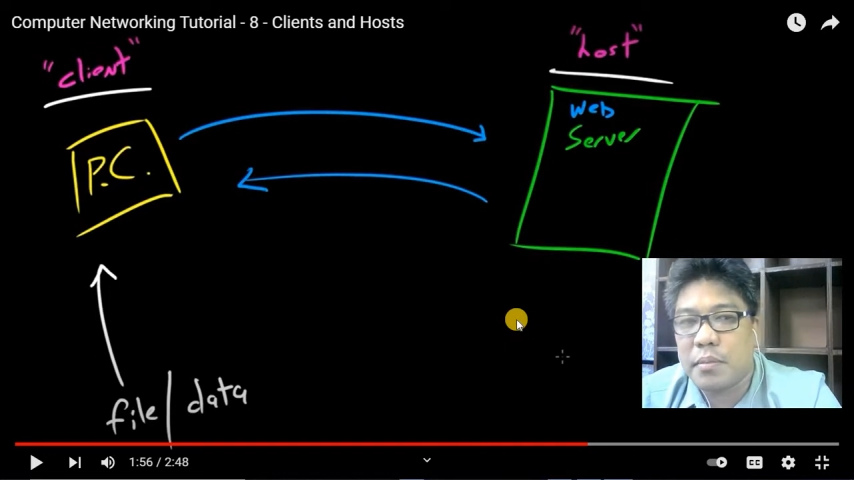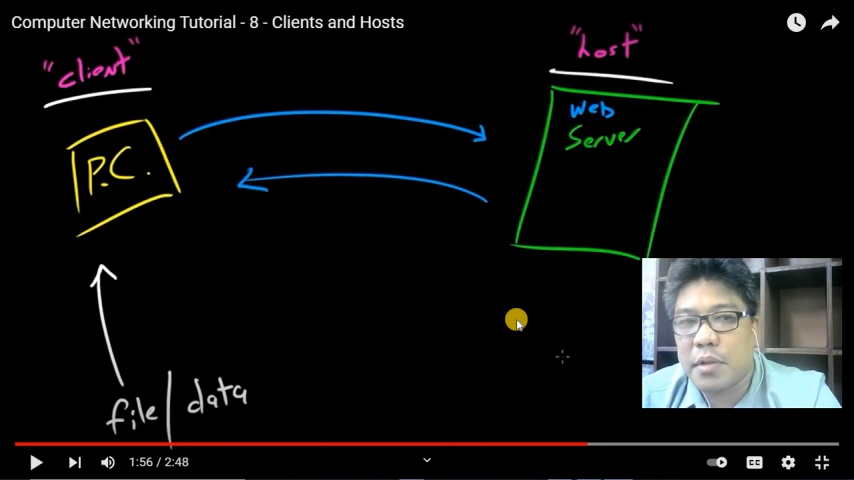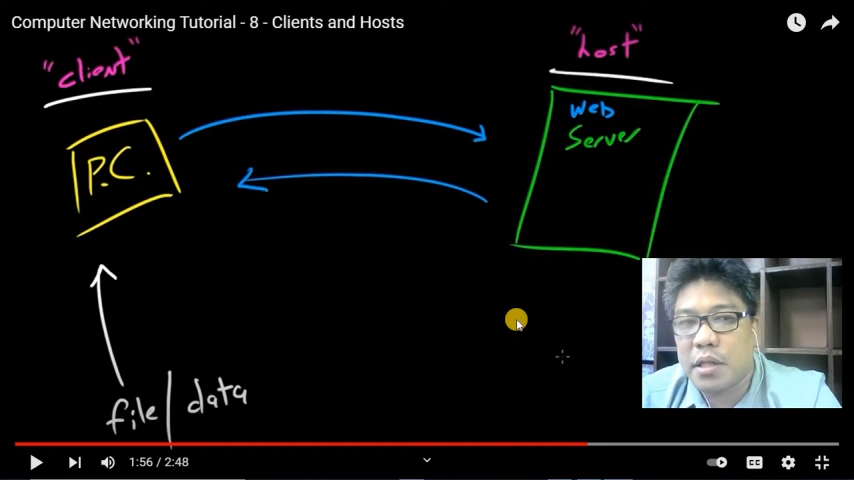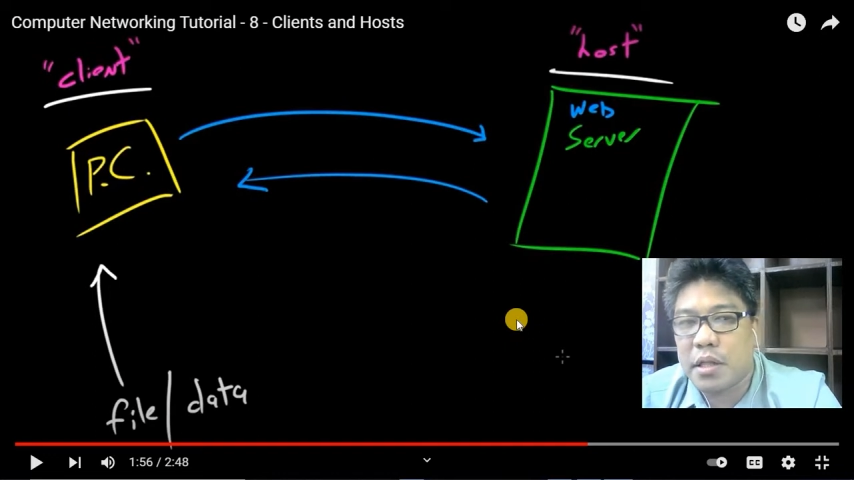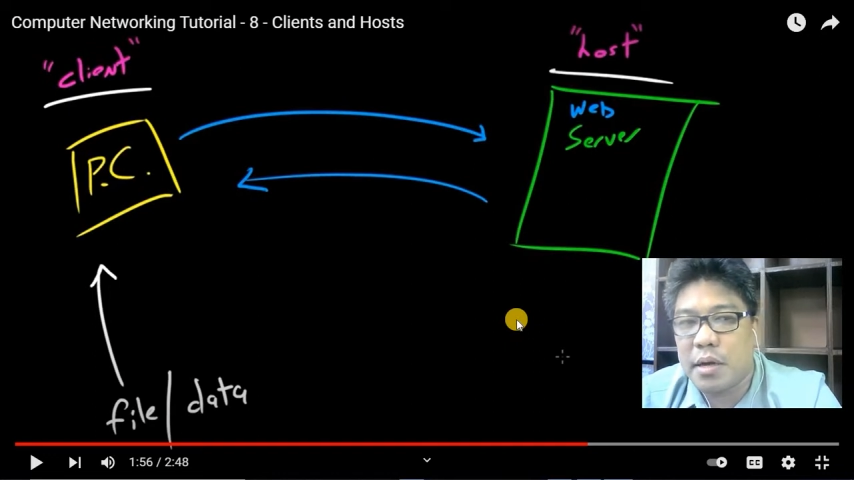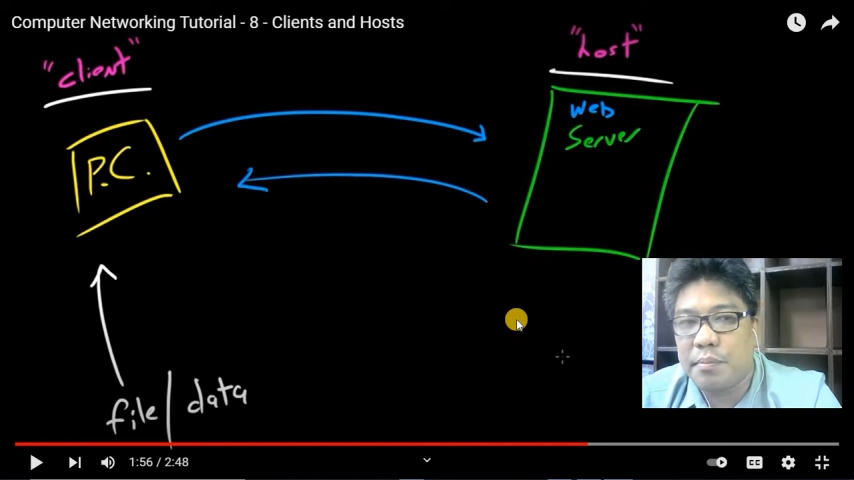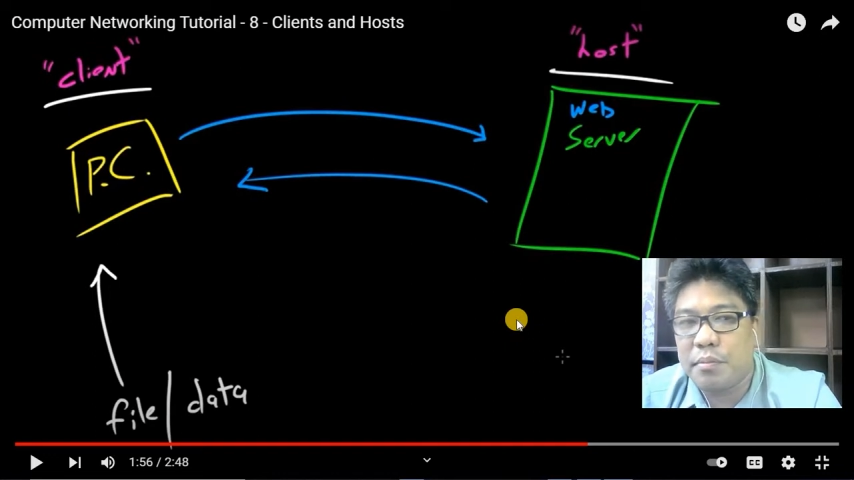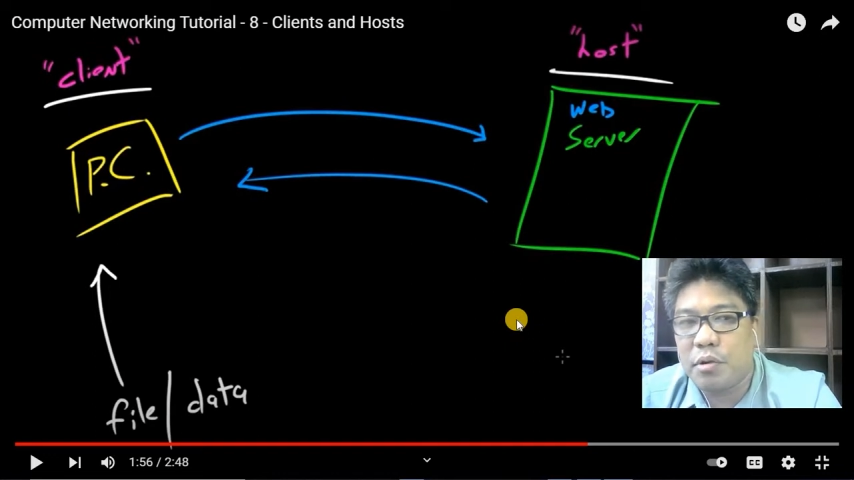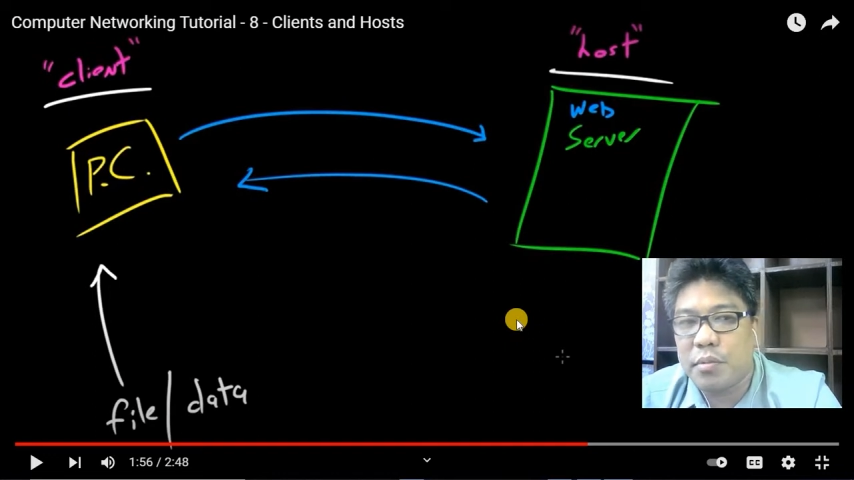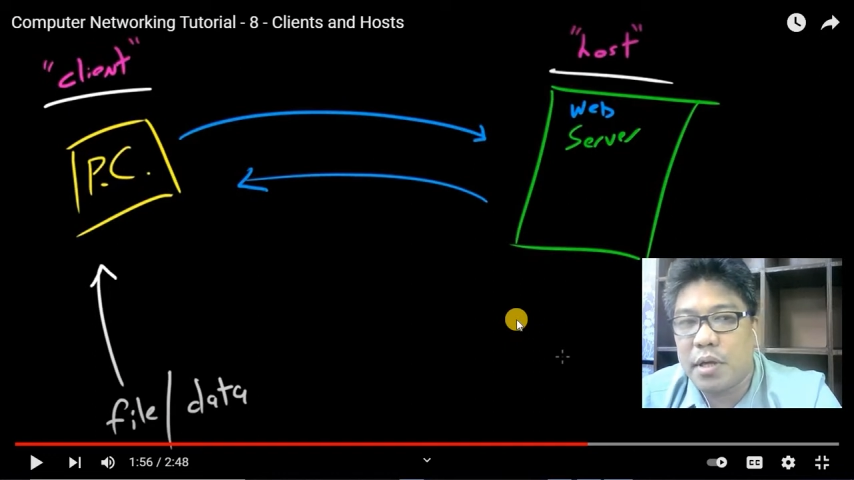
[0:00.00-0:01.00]

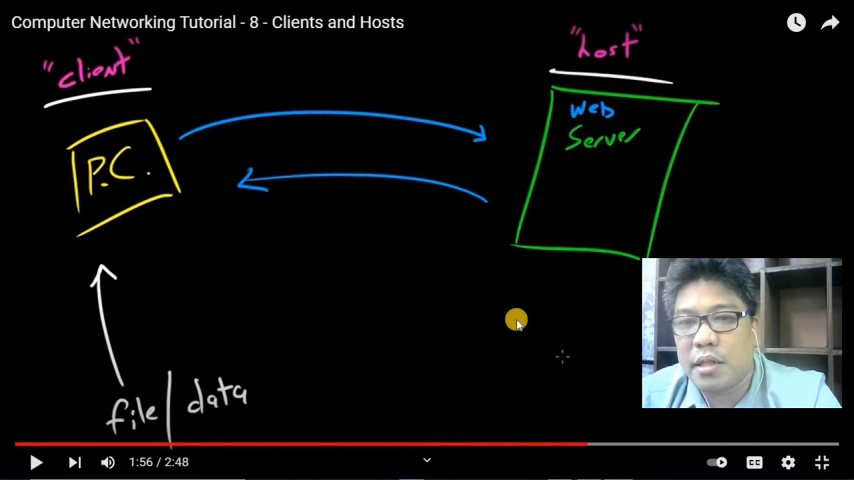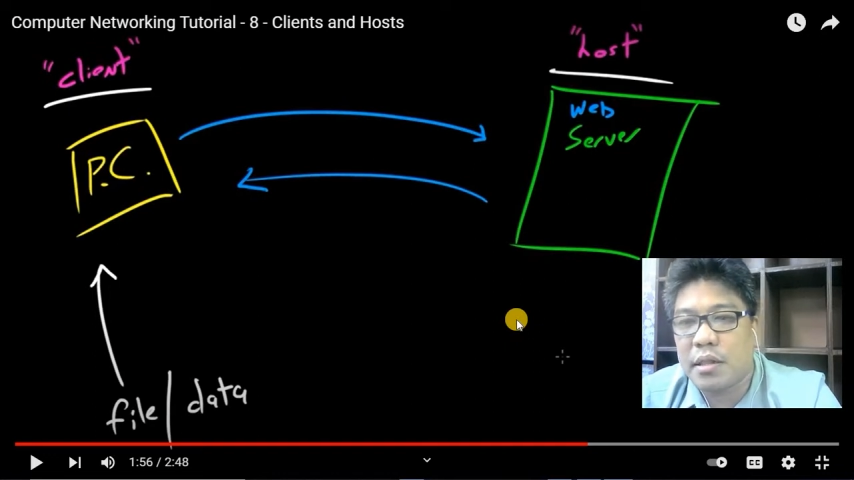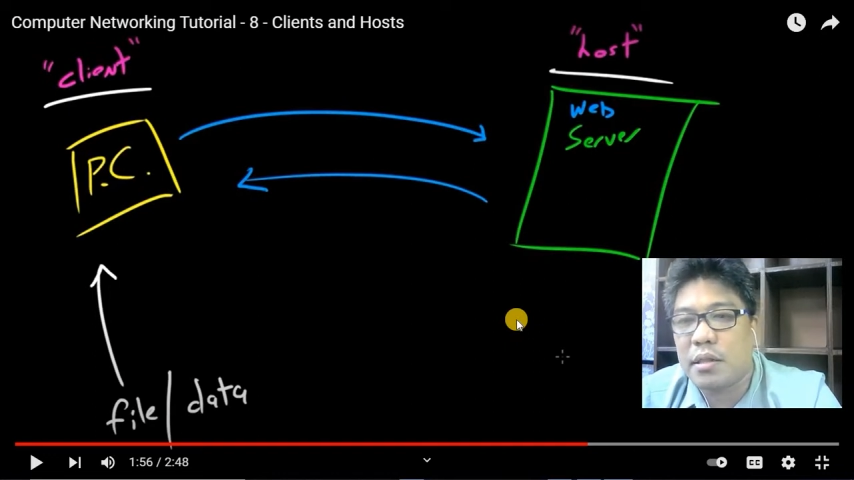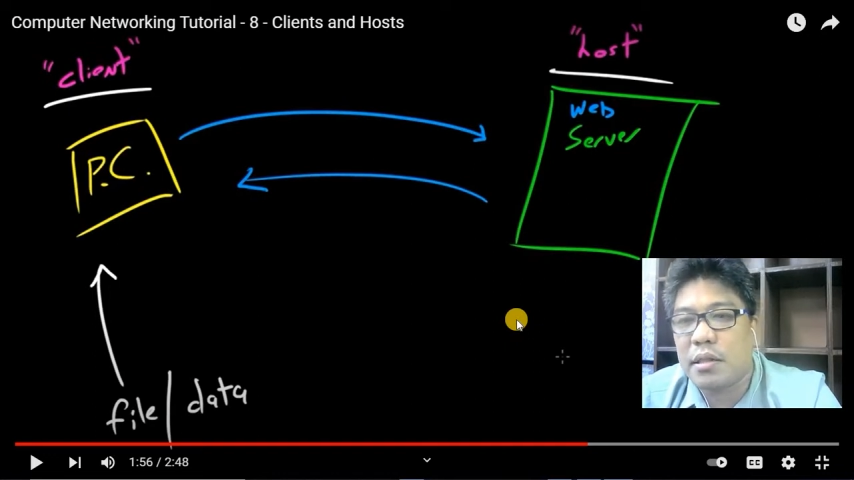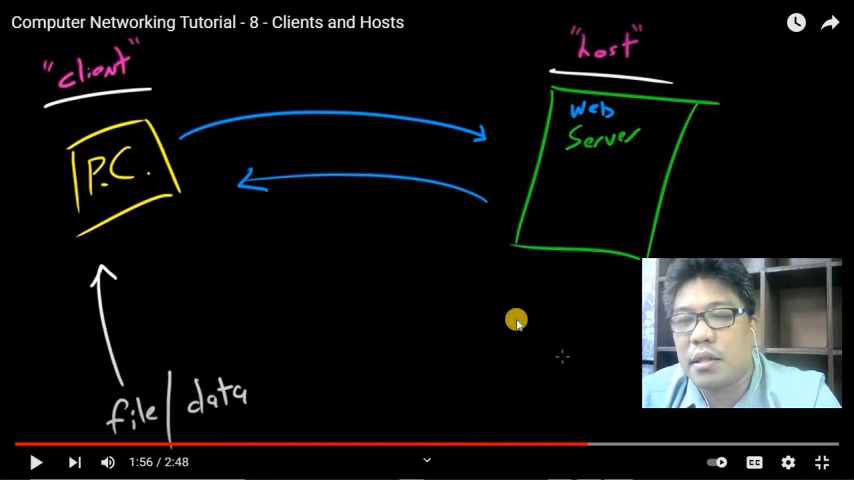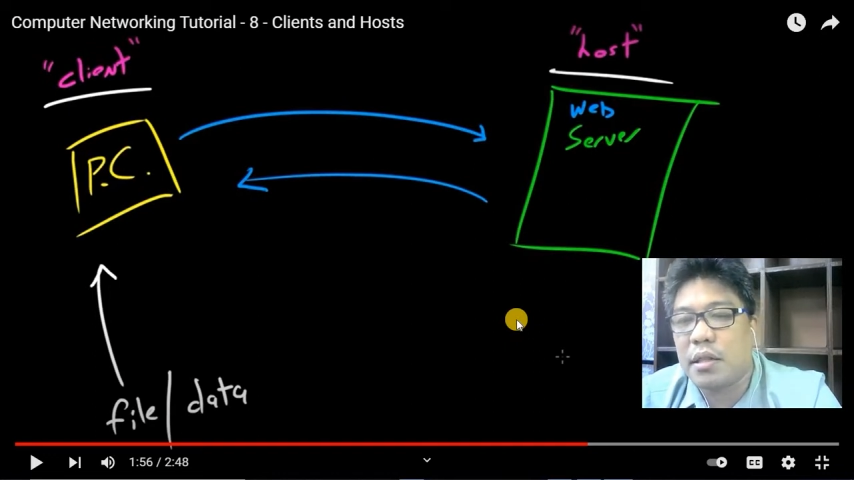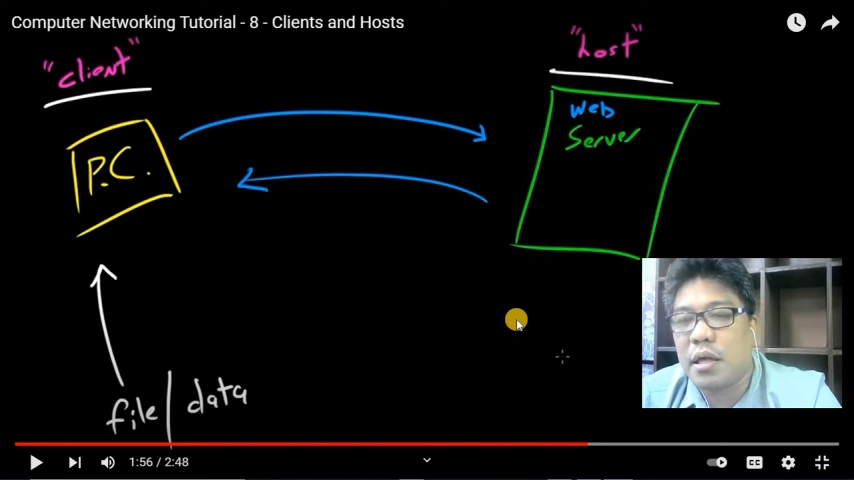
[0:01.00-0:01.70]
example of that. And